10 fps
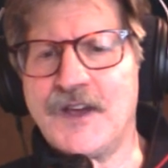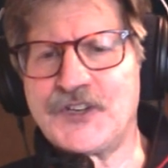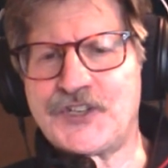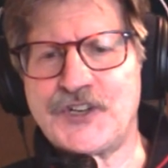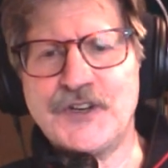to
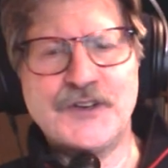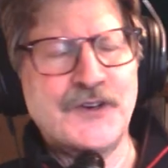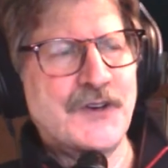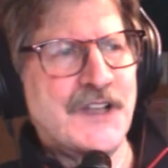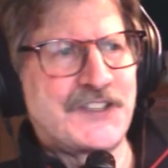
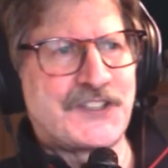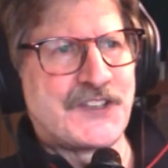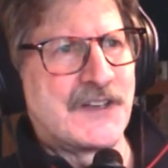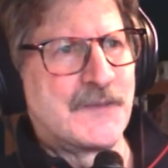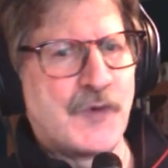shoot at
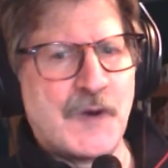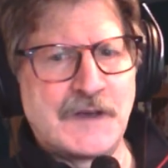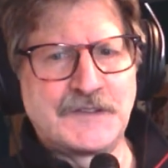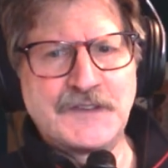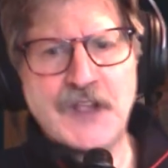
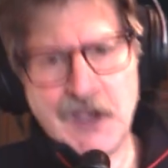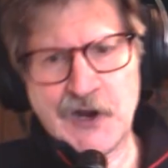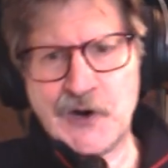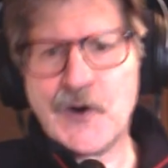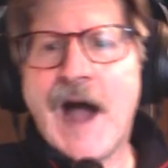someone
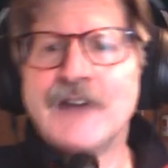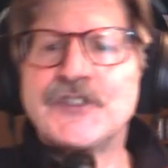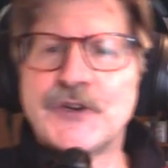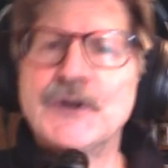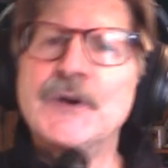who
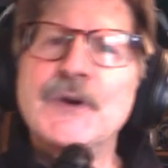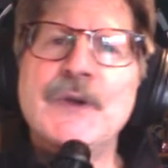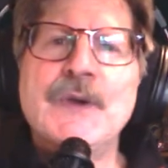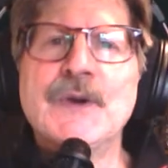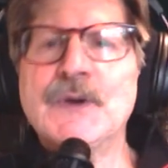outdrew
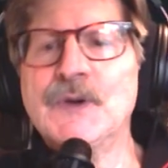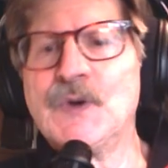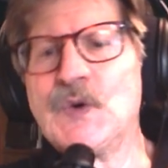you.